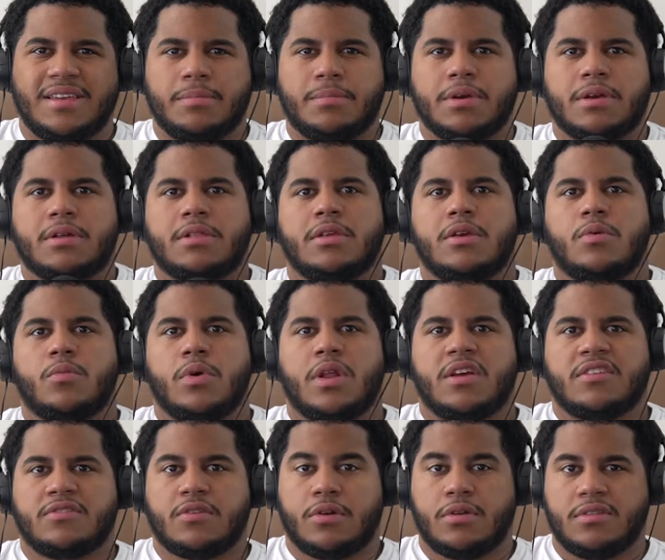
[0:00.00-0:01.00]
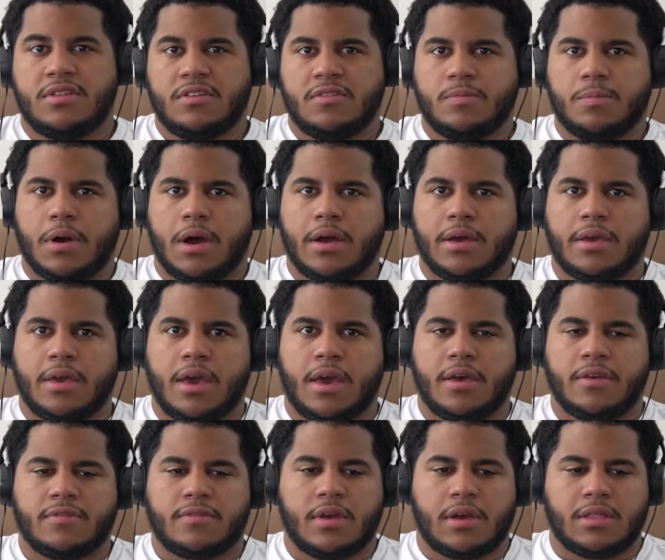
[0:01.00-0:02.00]
Typically, when I start these
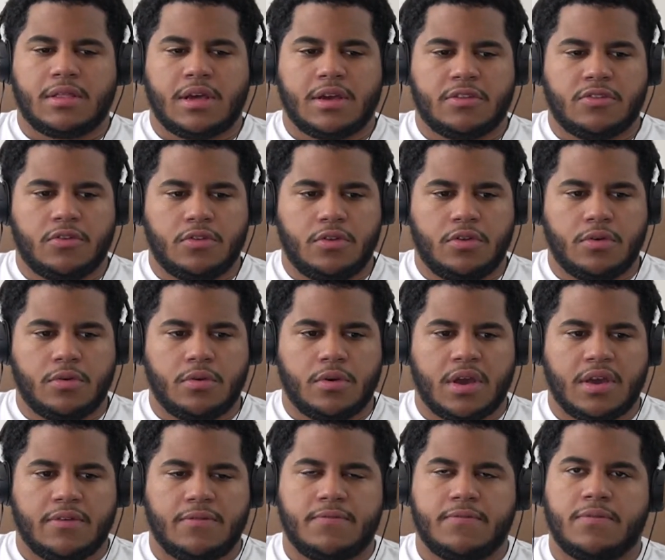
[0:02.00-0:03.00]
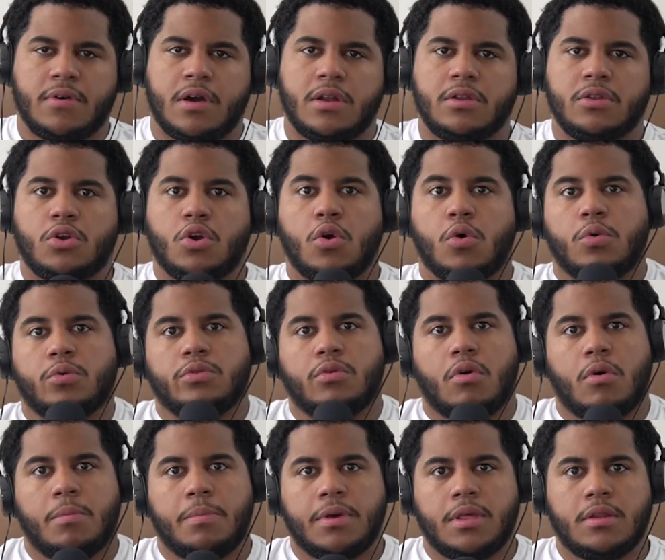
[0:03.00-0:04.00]
podcasts, I like to do a fun cold
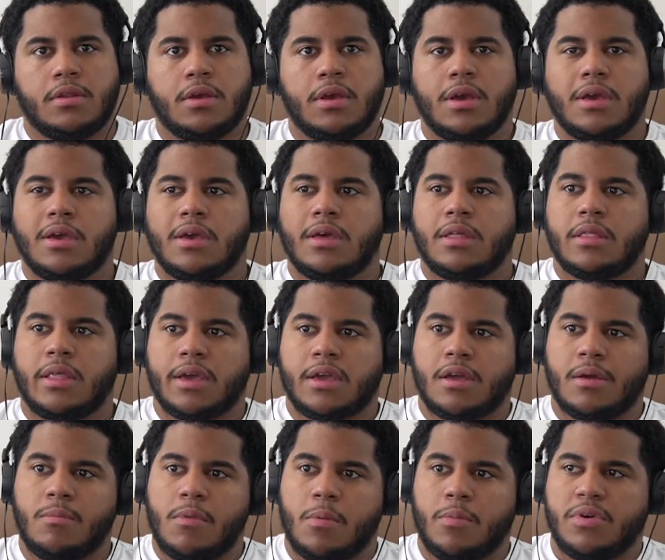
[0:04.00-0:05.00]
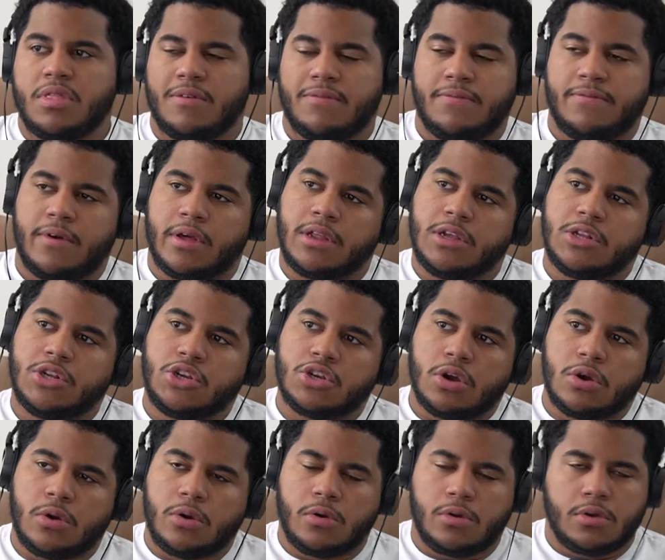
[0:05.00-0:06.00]
open, like come up with a funny
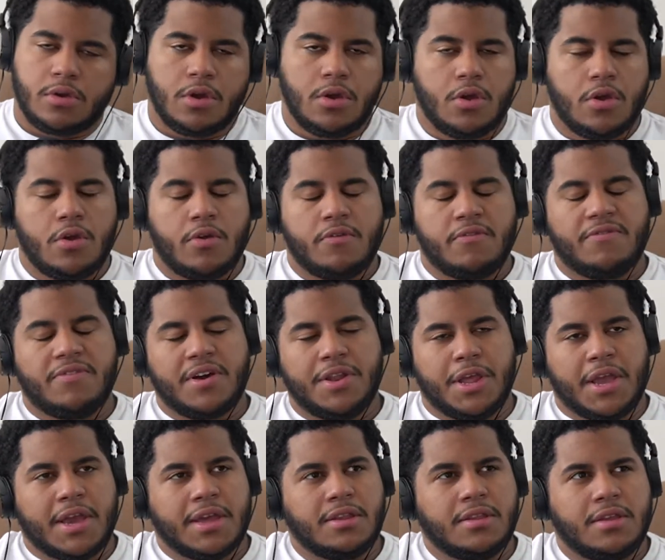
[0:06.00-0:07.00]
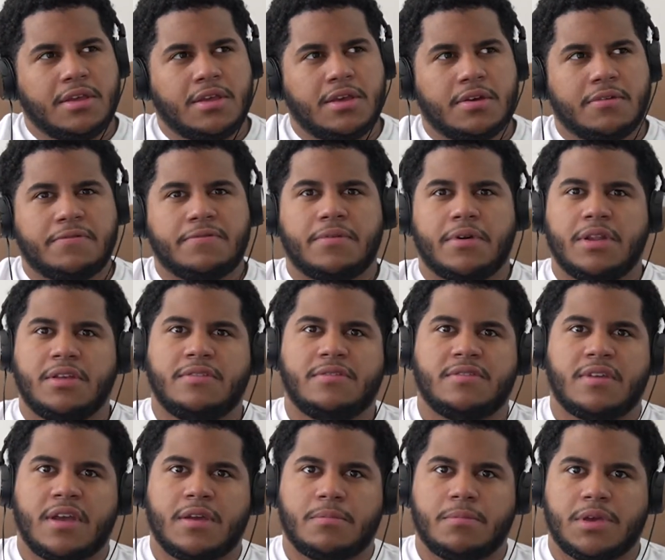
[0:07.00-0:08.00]
joke, funny idea, funny
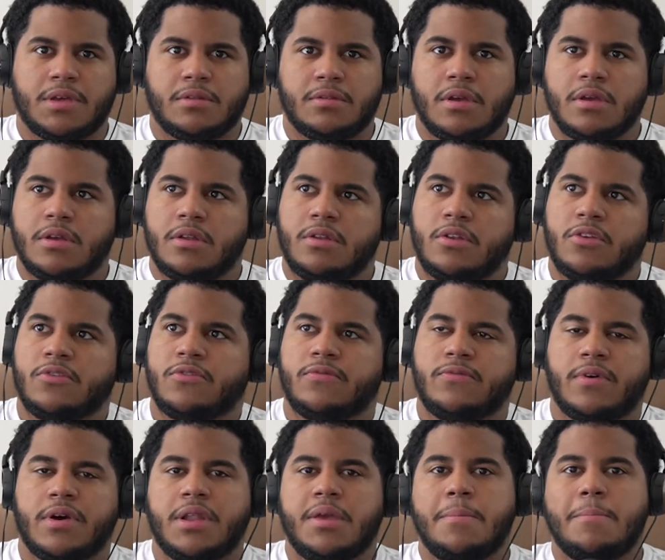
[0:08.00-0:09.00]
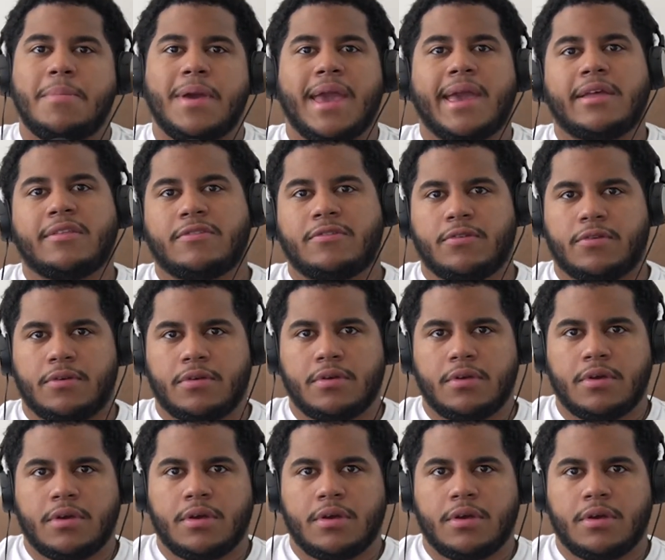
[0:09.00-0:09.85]
segment, just funny banter